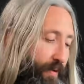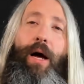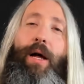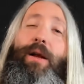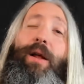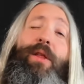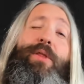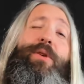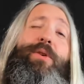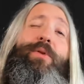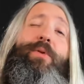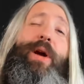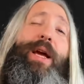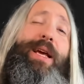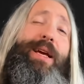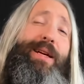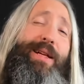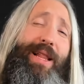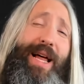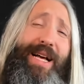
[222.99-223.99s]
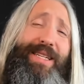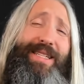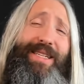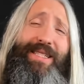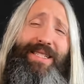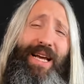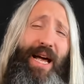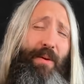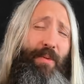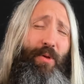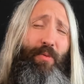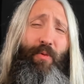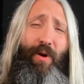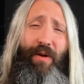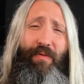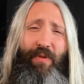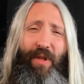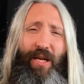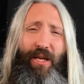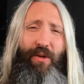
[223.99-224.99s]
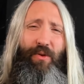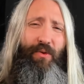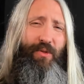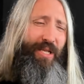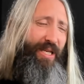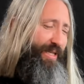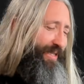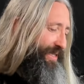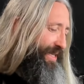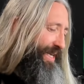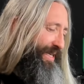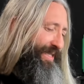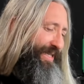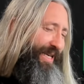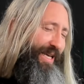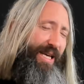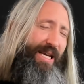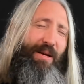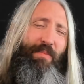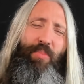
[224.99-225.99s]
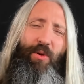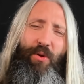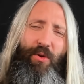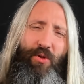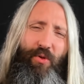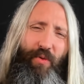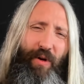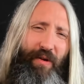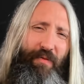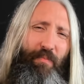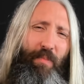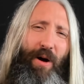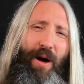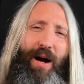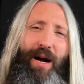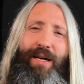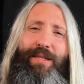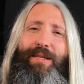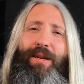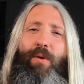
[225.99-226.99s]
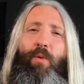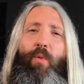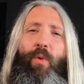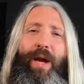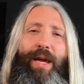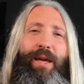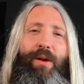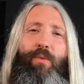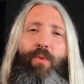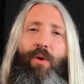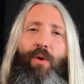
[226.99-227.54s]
Another great classic Sabbath riff that uses this E Blues Riff Box, Wicked